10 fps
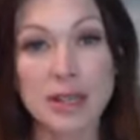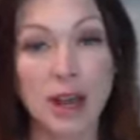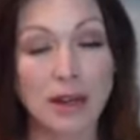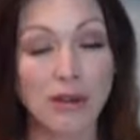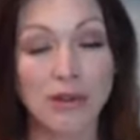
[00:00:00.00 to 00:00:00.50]

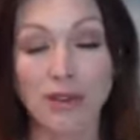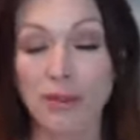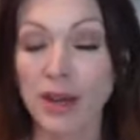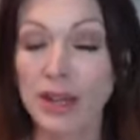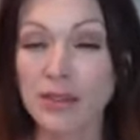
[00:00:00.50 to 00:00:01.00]
I know for
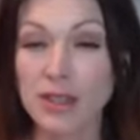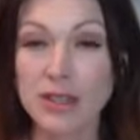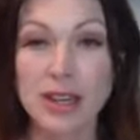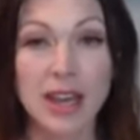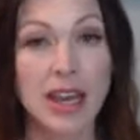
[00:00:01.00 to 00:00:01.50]
many of
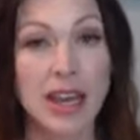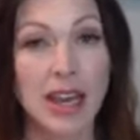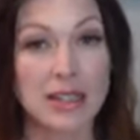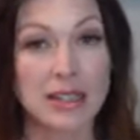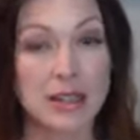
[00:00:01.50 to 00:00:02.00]
us,
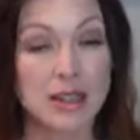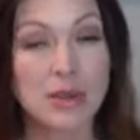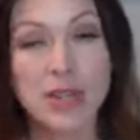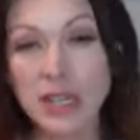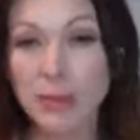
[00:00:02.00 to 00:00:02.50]
as the
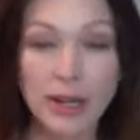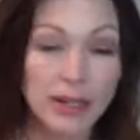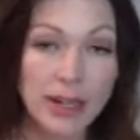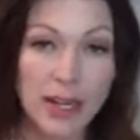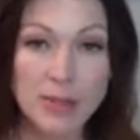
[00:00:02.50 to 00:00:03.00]
3D
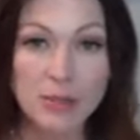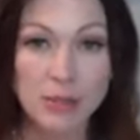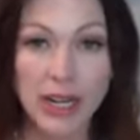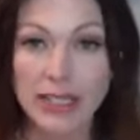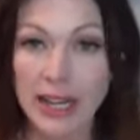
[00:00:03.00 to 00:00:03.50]
paradigms
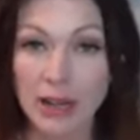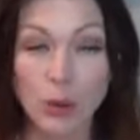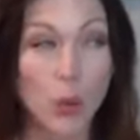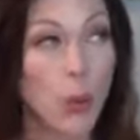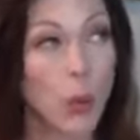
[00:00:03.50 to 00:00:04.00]
break
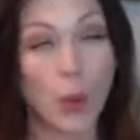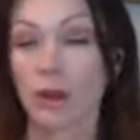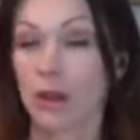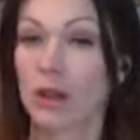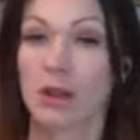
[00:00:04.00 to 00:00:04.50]
down,
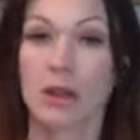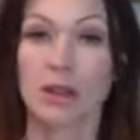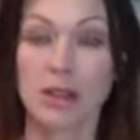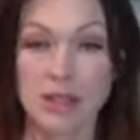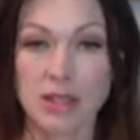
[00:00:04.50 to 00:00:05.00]

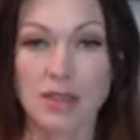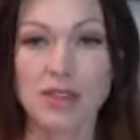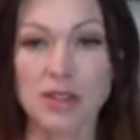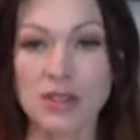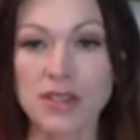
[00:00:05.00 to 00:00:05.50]
the stuff
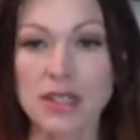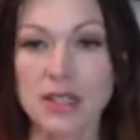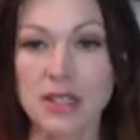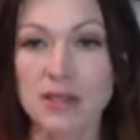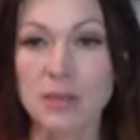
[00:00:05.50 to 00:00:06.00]

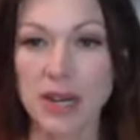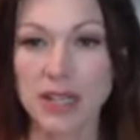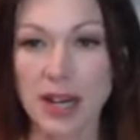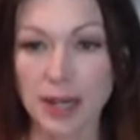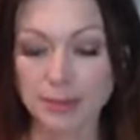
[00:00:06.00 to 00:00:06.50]
surfaces big
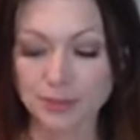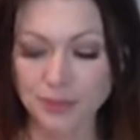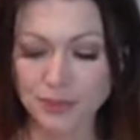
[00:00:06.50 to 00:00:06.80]
time.